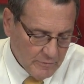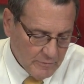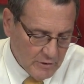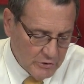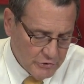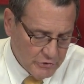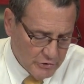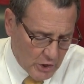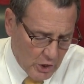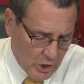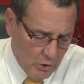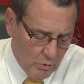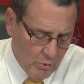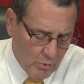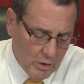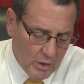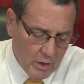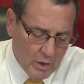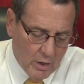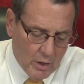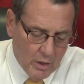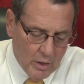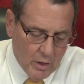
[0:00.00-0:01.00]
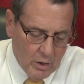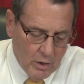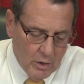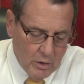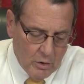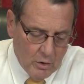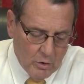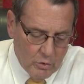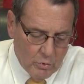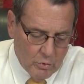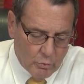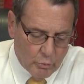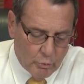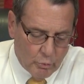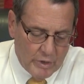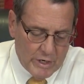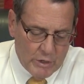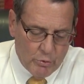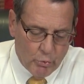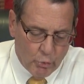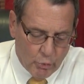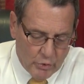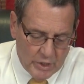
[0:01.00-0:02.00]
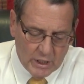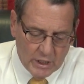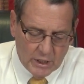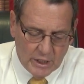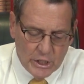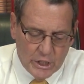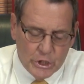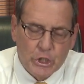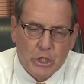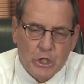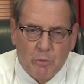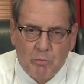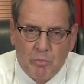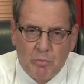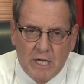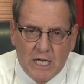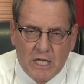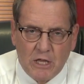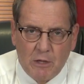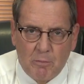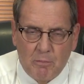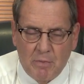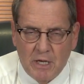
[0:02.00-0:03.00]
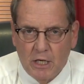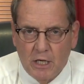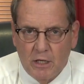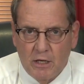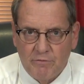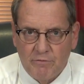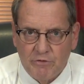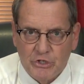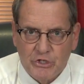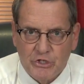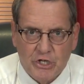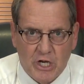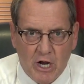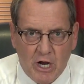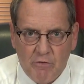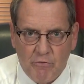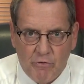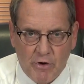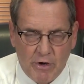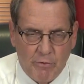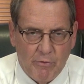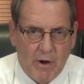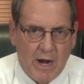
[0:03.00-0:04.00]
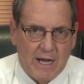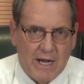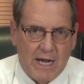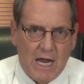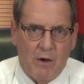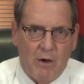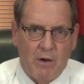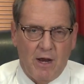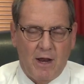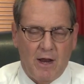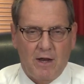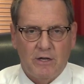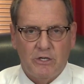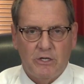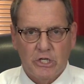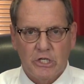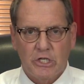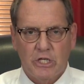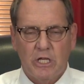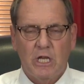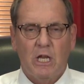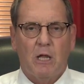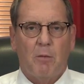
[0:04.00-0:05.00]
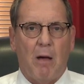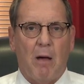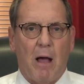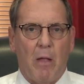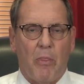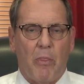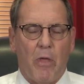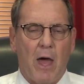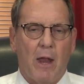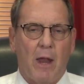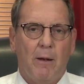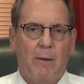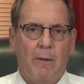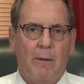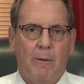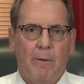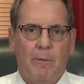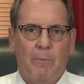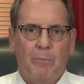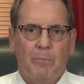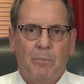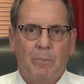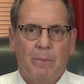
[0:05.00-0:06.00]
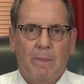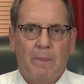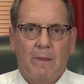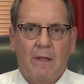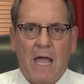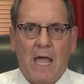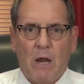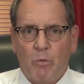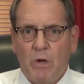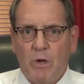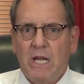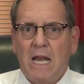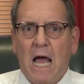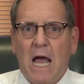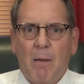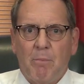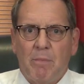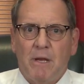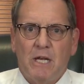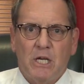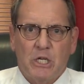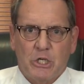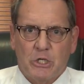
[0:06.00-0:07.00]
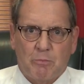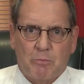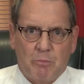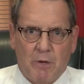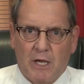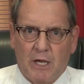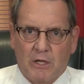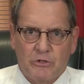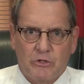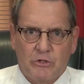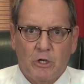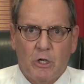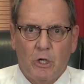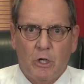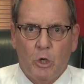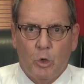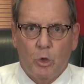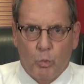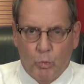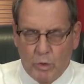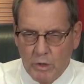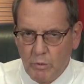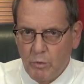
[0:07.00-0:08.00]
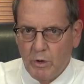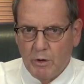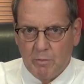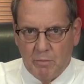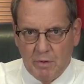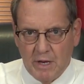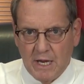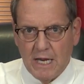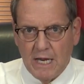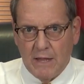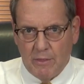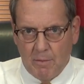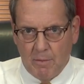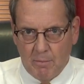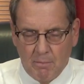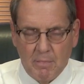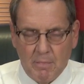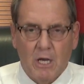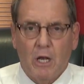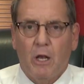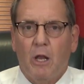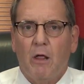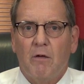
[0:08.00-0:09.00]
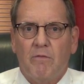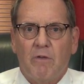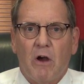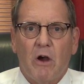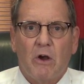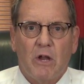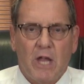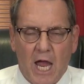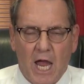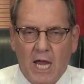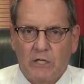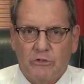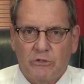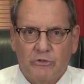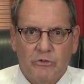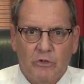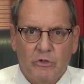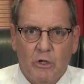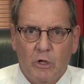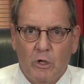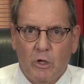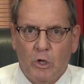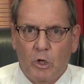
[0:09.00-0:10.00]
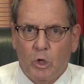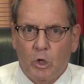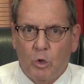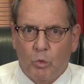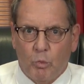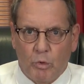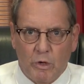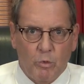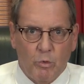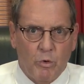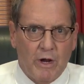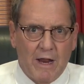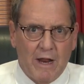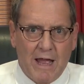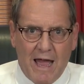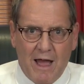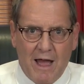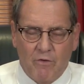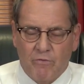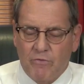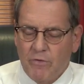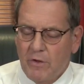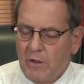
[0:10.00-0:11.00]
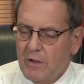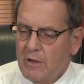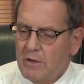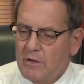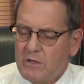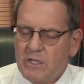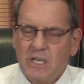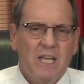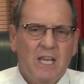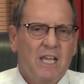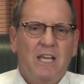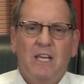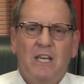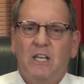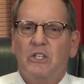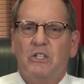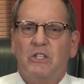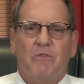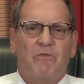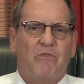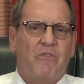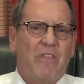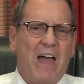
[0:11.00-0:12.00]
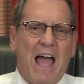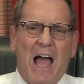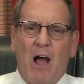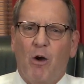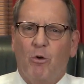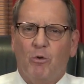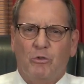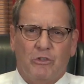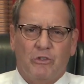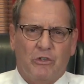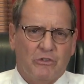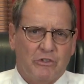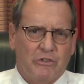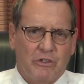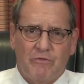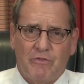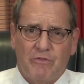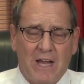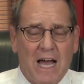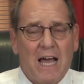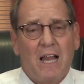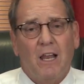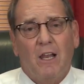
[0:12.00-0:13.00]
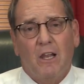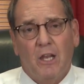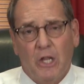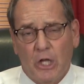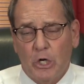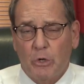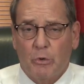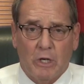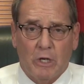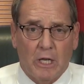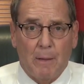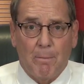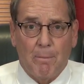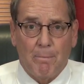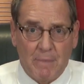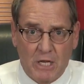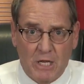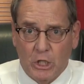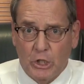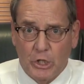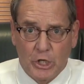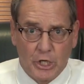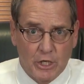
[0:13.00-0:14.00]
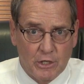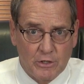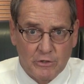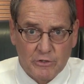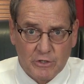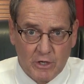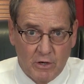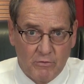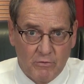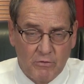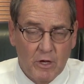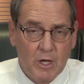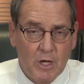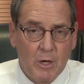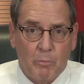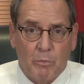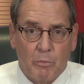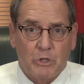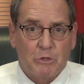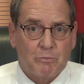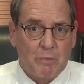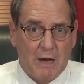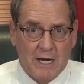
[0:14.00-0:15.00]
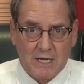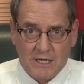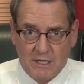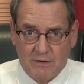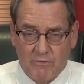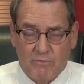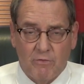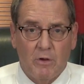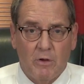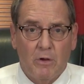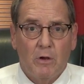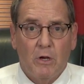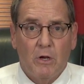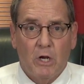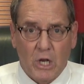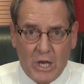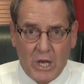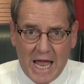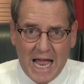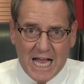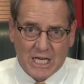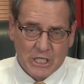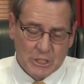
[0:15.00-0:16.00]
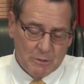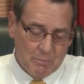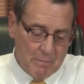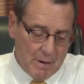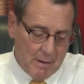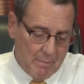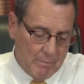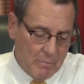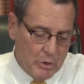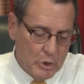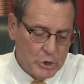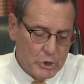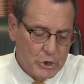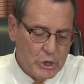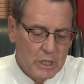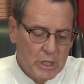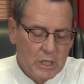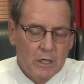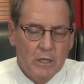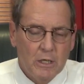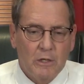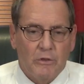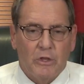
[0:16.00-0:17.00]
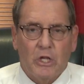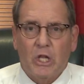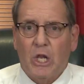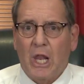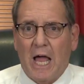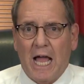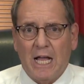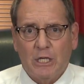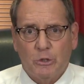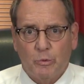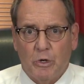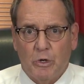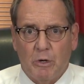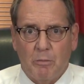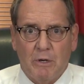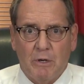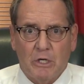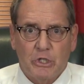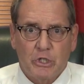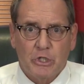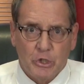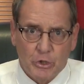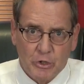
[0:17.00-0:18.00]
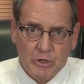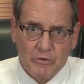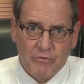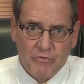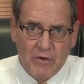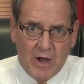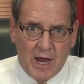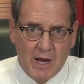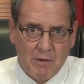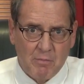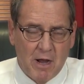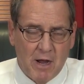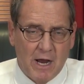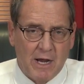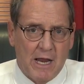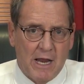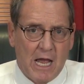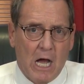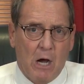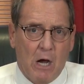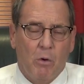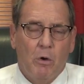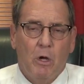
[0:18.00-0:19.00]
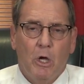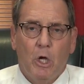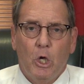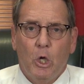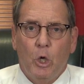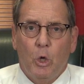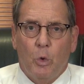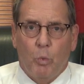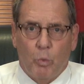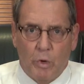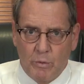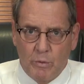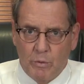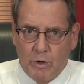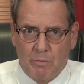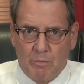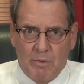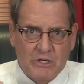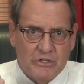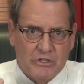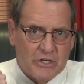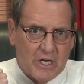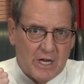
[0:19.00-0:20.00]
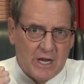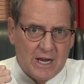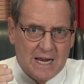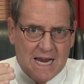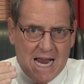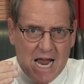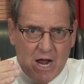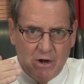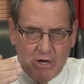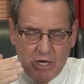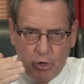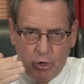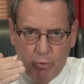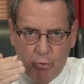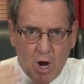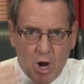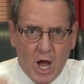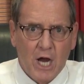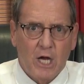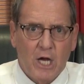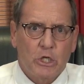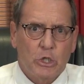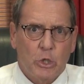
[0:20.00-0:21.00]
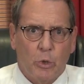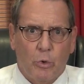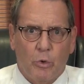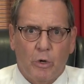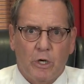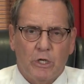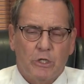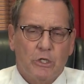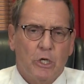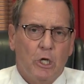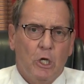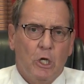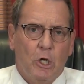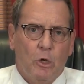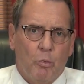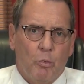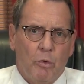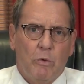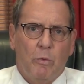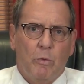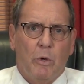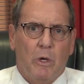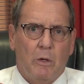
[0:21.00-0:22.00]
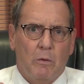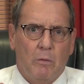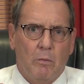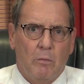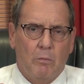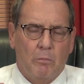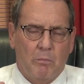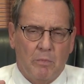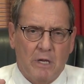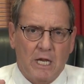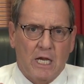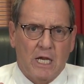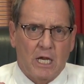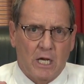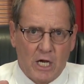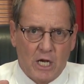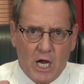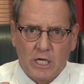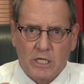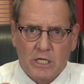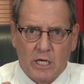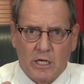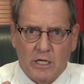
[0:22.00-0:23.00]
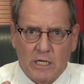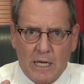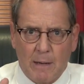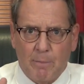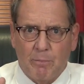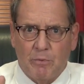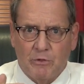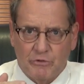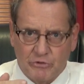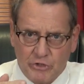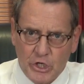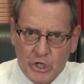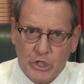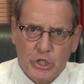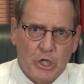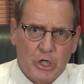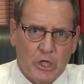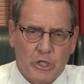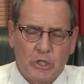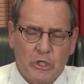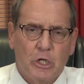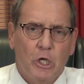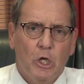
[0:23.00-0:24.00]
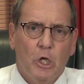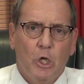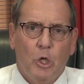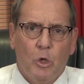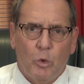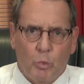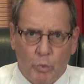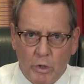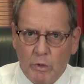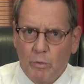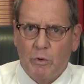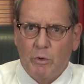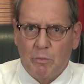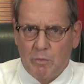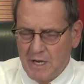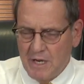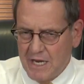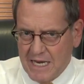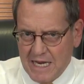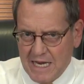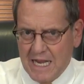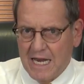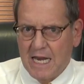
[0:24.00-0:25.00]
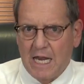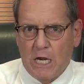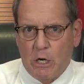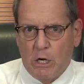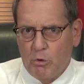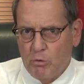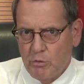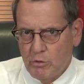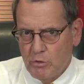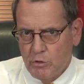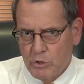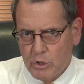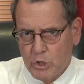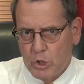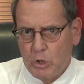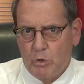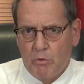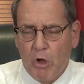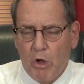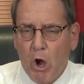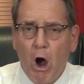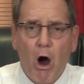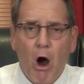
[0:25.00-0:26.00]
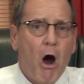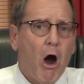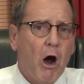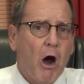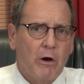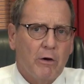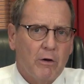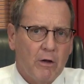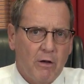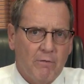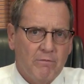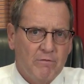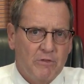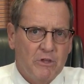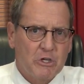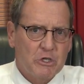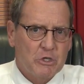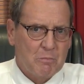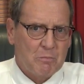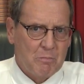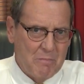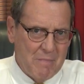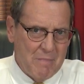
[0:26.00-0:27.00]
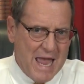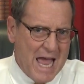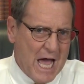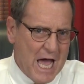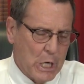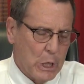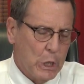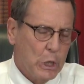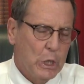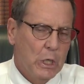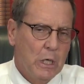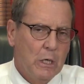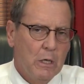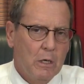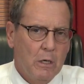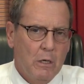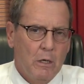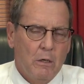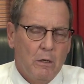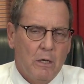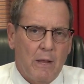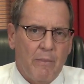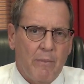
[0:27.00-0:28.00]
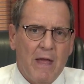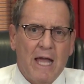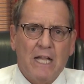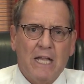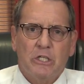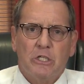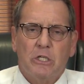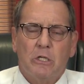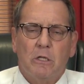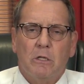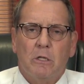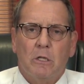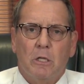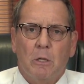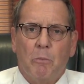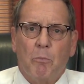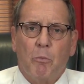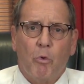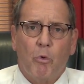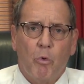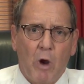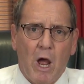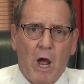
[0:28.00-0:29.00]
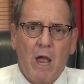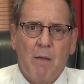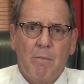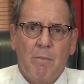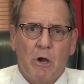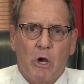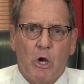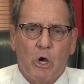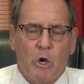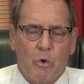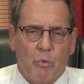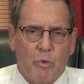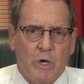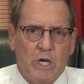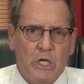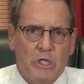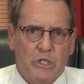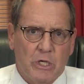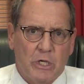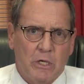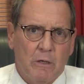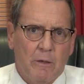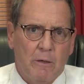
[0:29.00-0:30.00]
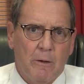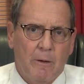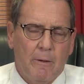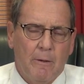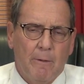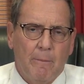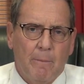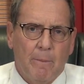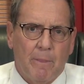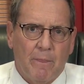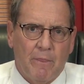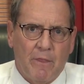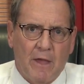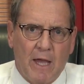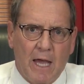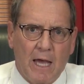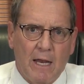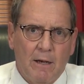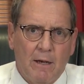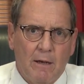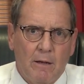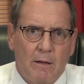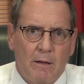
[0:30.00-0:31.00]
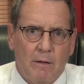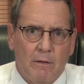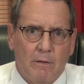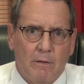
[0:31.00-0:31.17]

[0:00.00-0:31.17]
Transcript: So we really should be in the middle of discovery right now. And just think about that. Had we not been dismissed, we would be in the middle of our case. We would have tens of thousands, if not literally millions, of prospective class members. The class would have been certified by now. We would be sending out interrogatories. We would be conducting depositions. We would be getting to the heart of this matter. And that's the primary reason that